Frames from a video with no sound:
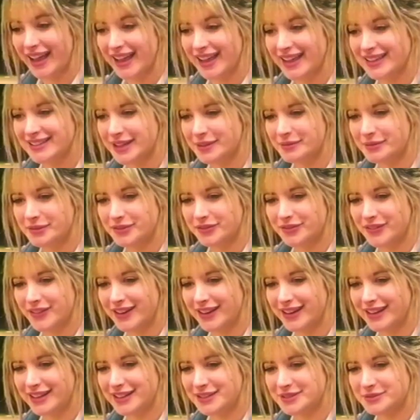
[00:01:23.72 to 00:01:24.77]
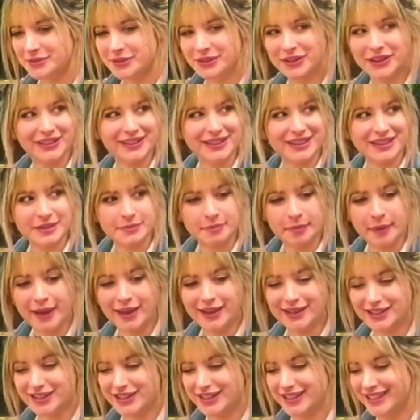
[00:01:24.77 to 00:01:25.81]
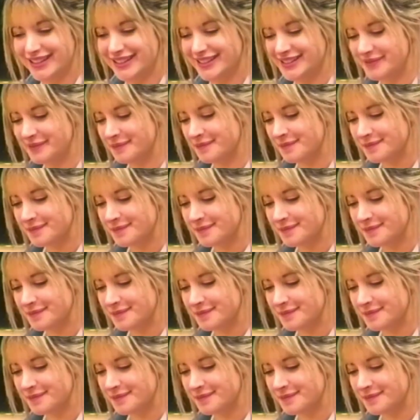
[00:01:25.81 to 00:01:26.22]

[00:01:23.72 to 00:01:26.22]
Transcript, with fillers: I guess I'm the funniest one on this bench.